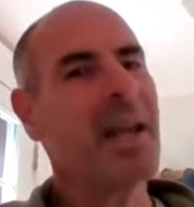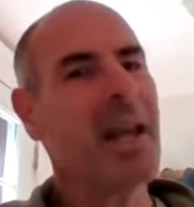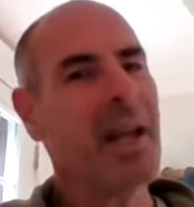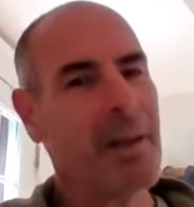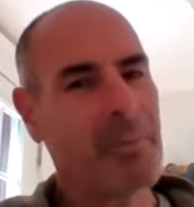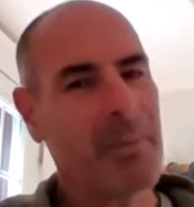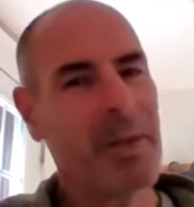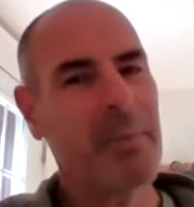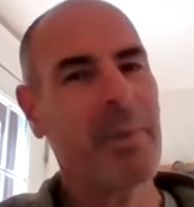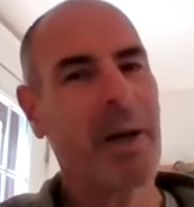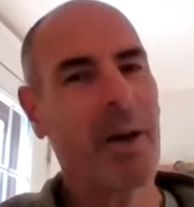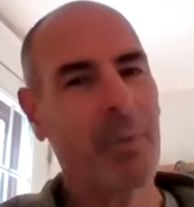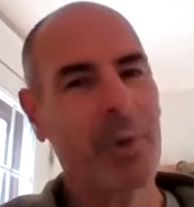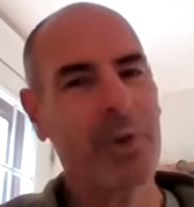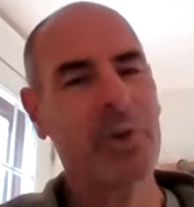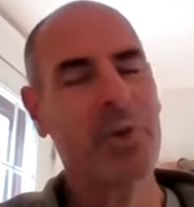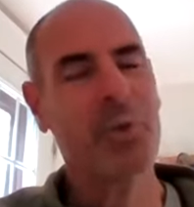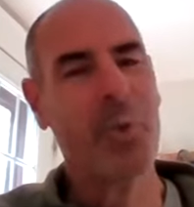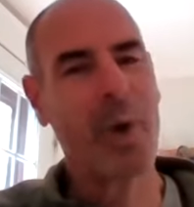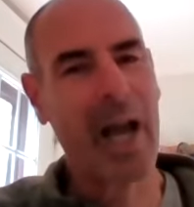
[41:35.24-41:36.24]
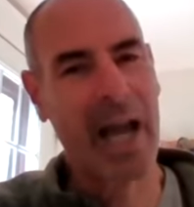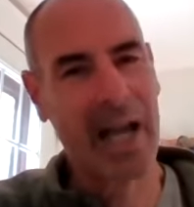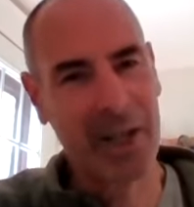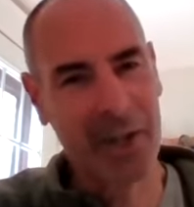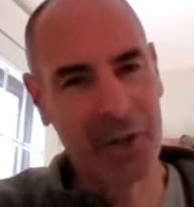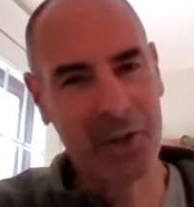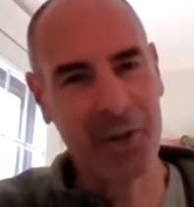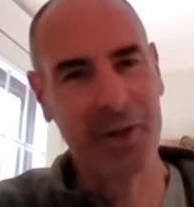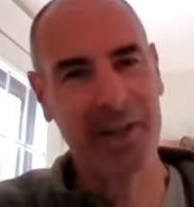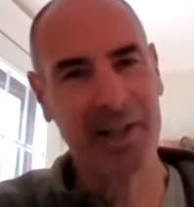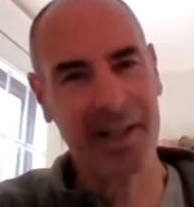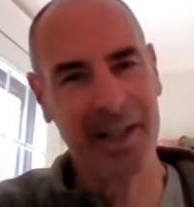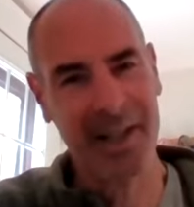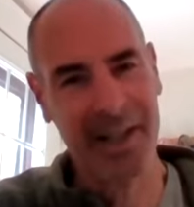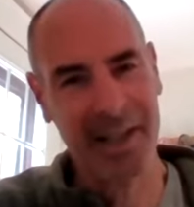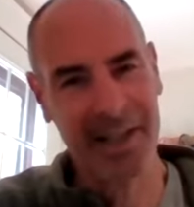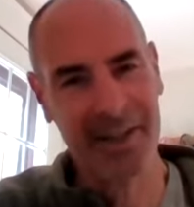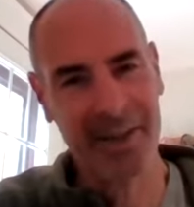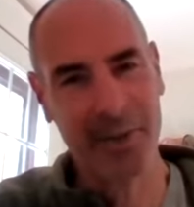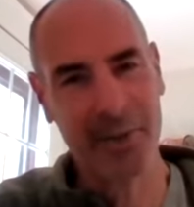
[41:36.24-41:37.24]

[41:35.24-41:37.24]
Tell me about what you actually eat.